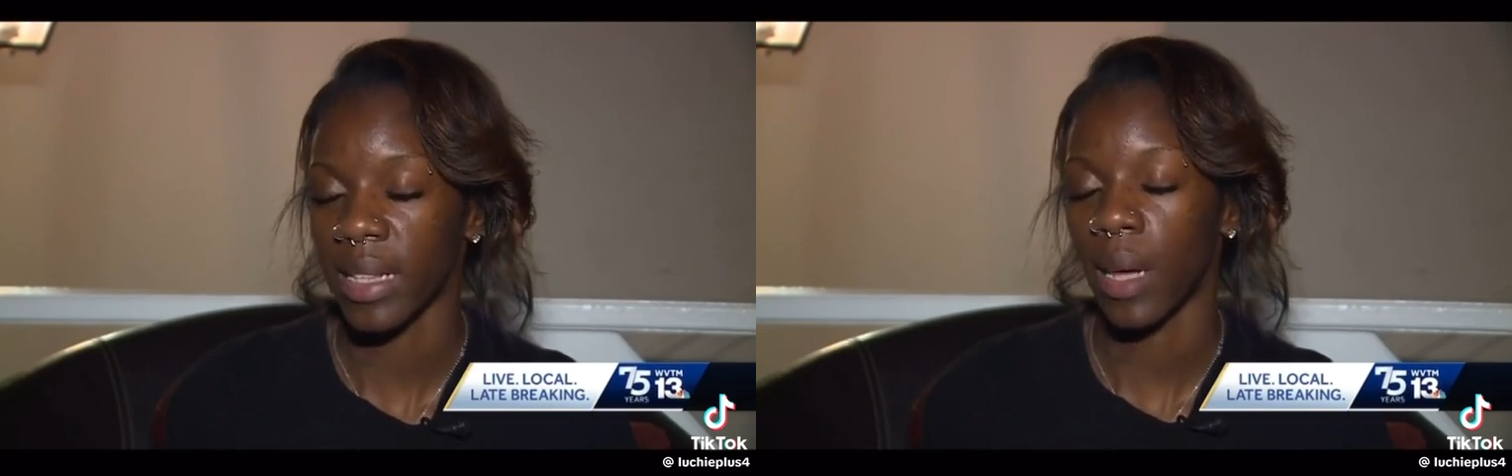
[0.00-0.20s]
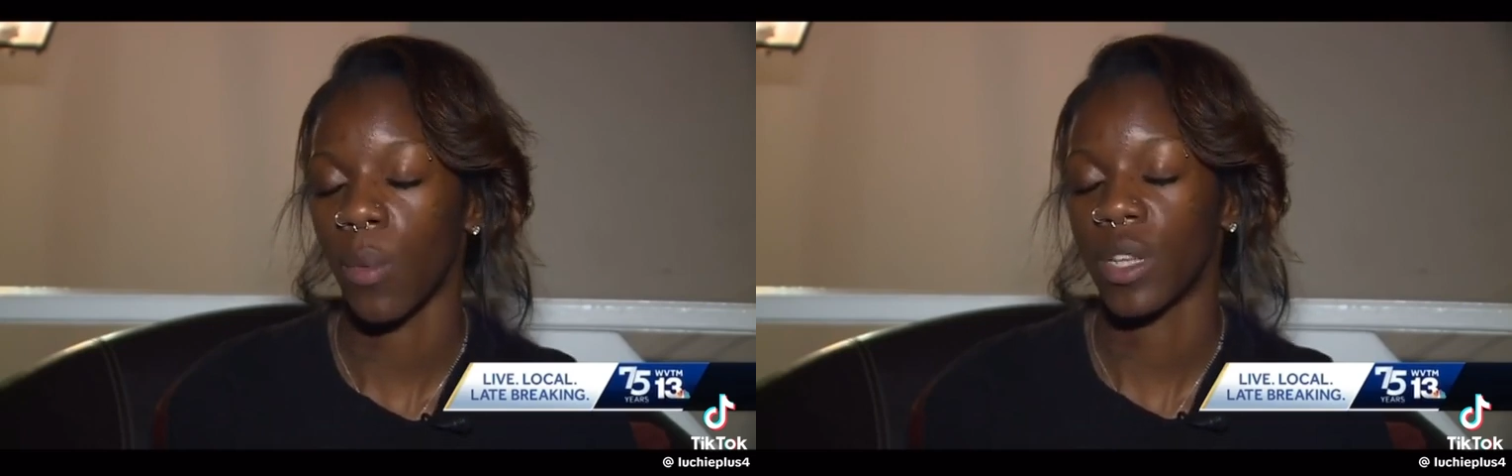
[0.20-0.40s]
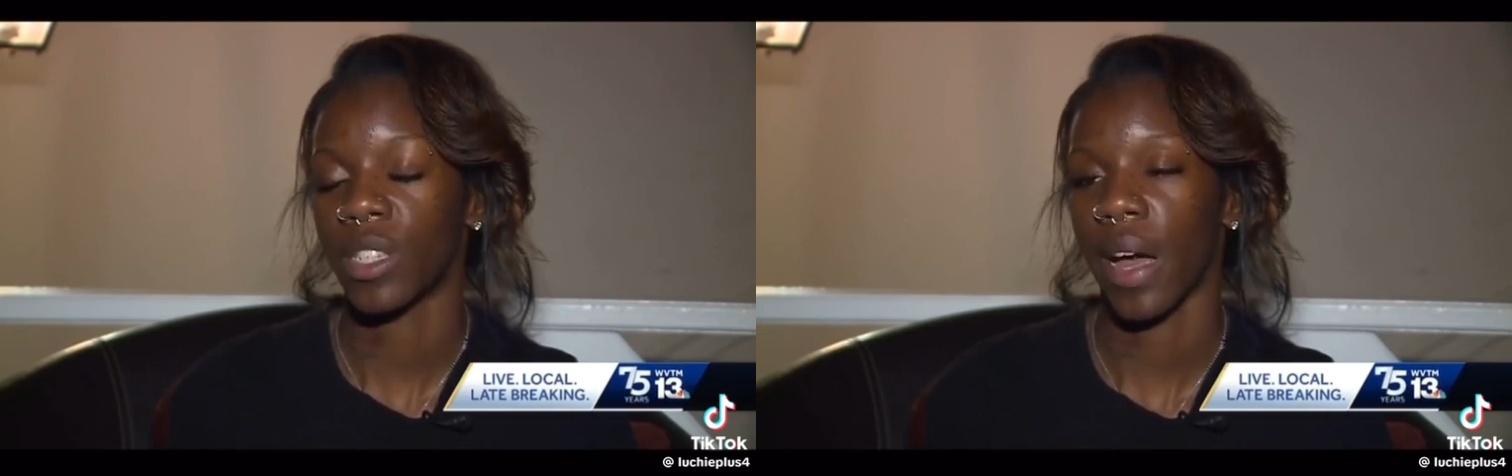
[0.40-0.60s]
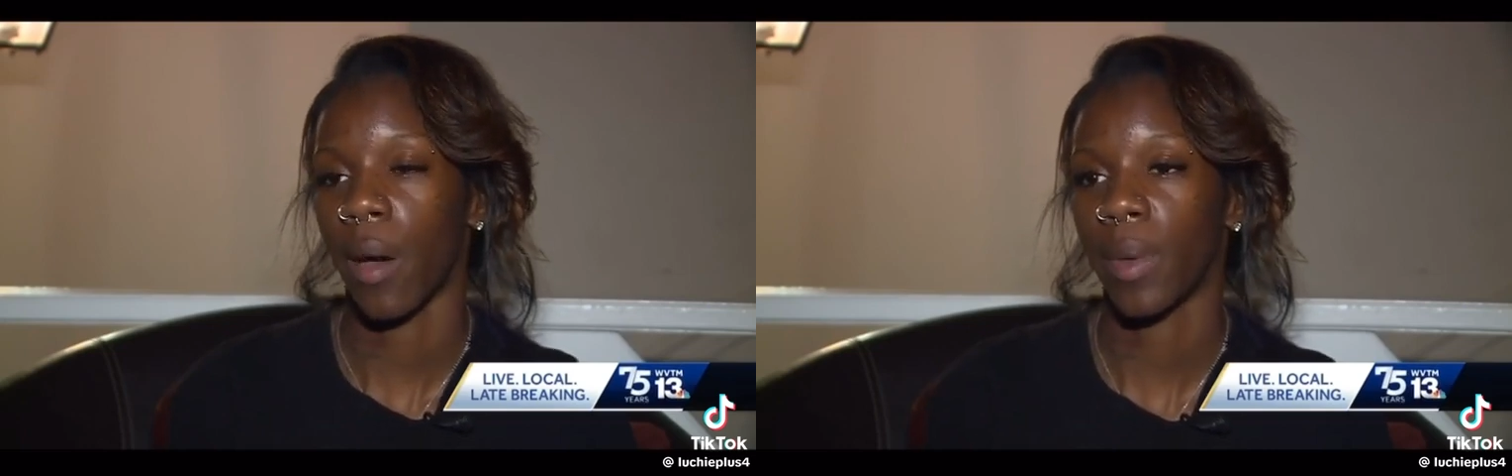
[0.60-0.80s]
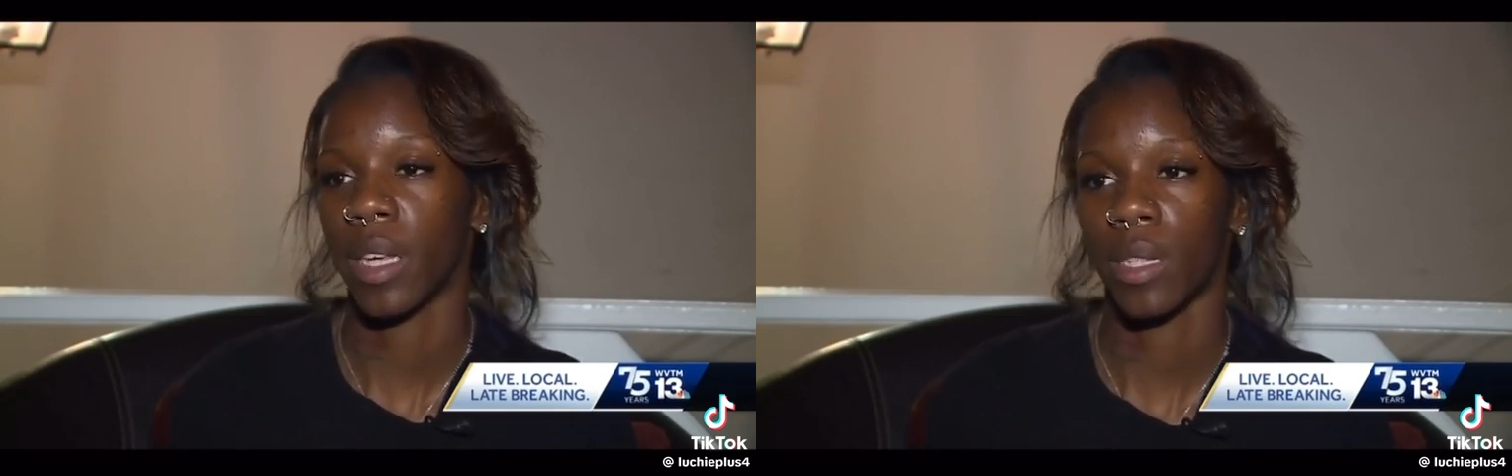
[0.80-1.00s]
that one child
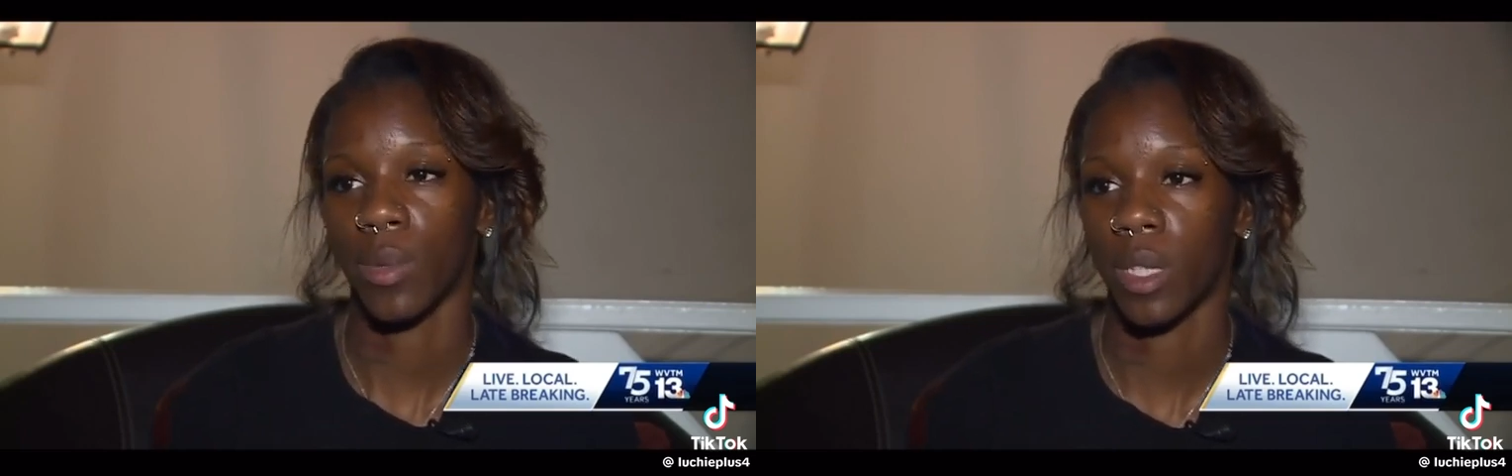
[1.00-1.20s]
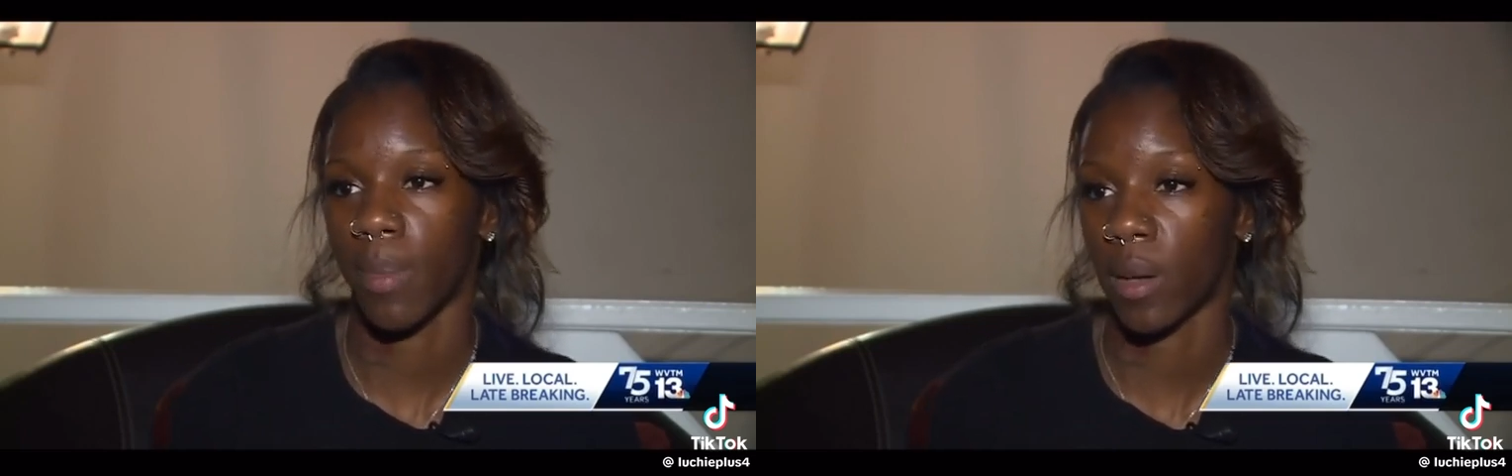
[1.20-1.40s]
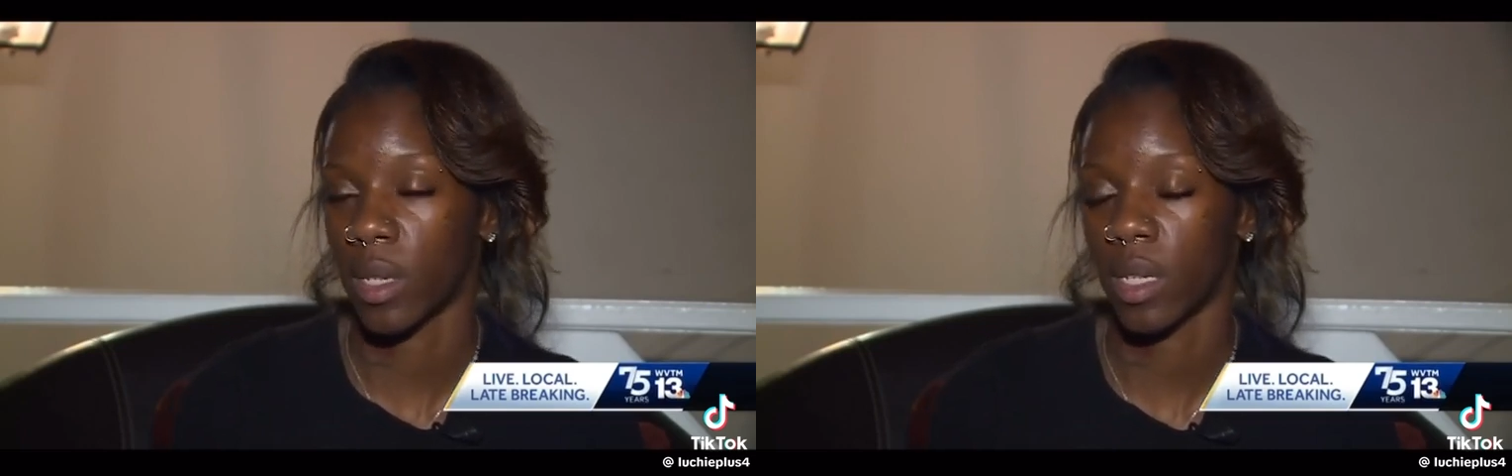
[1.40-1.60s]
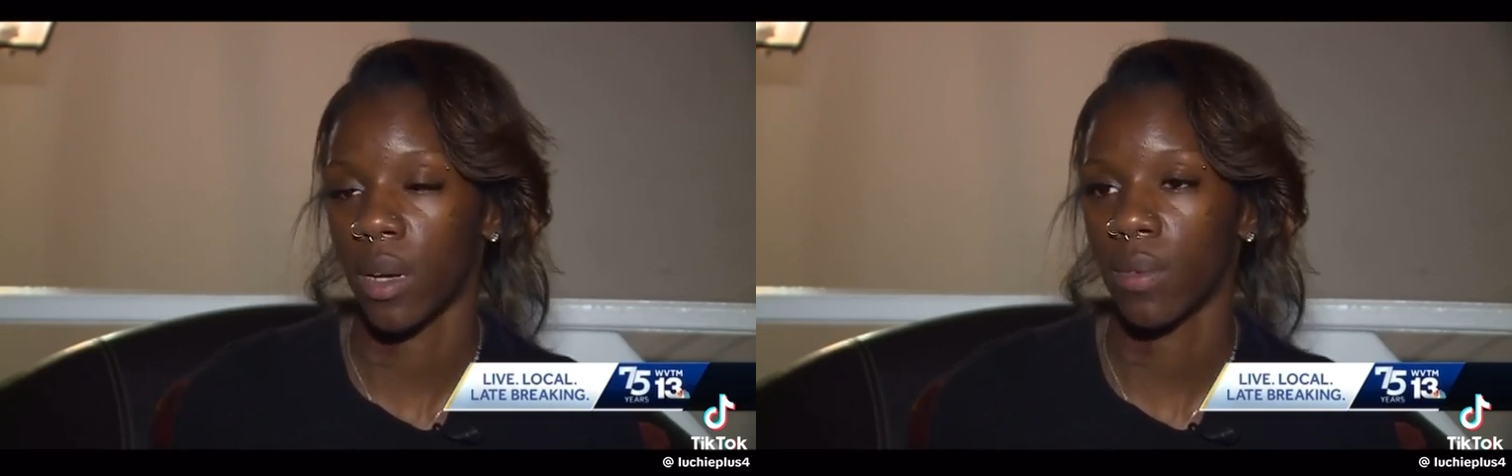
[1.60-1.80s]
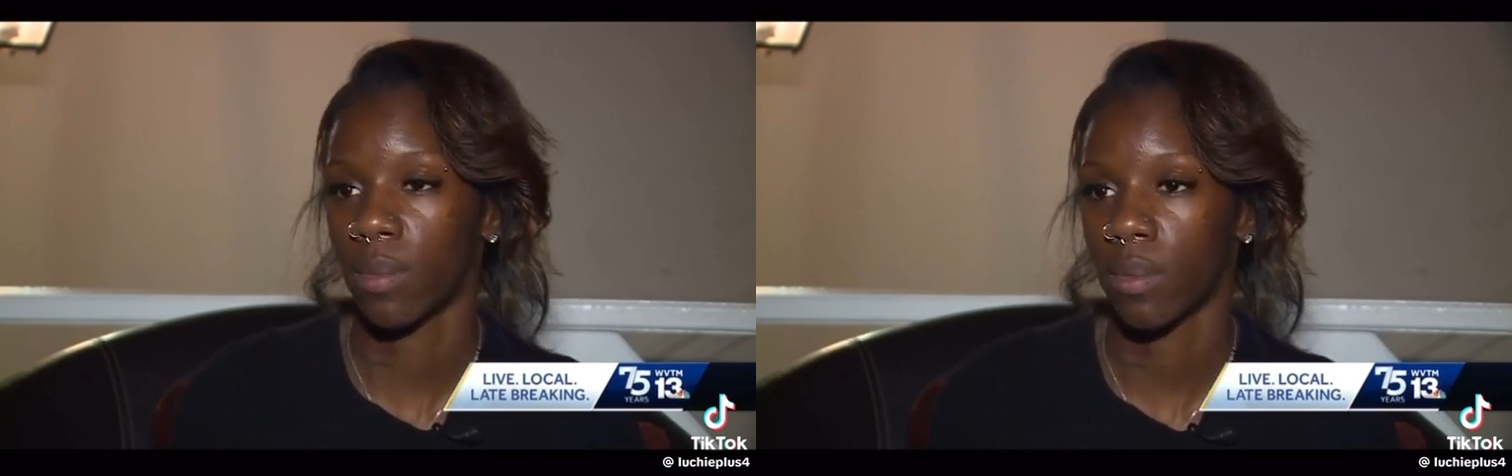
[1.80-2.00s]
because it was about 10 of them,